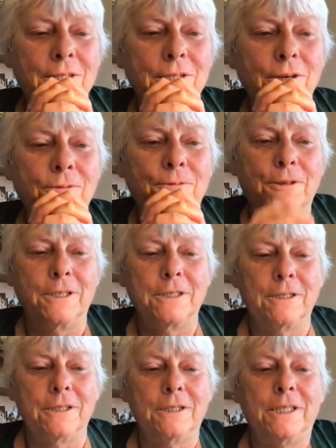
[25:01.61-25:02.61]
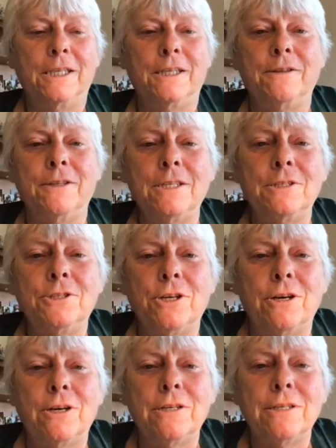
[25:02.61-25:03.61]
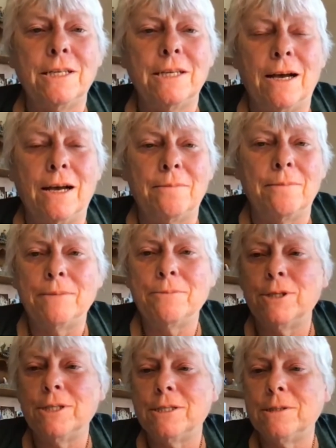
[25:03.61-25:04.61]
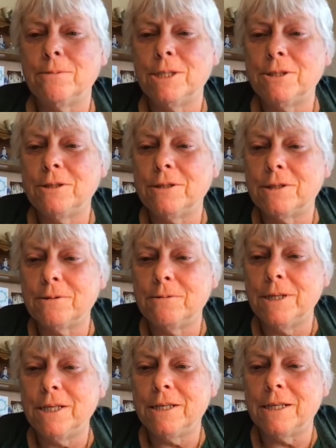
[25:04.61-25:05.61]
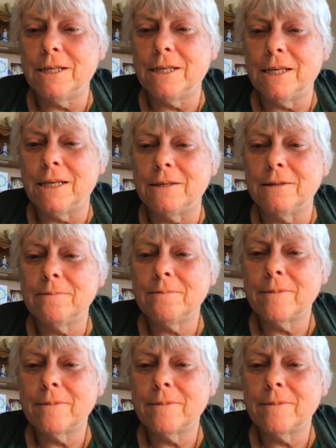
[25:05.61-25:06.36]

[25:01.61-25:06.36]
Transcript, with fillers: So for instance, in this chart, um, I'm going to switch the screen again,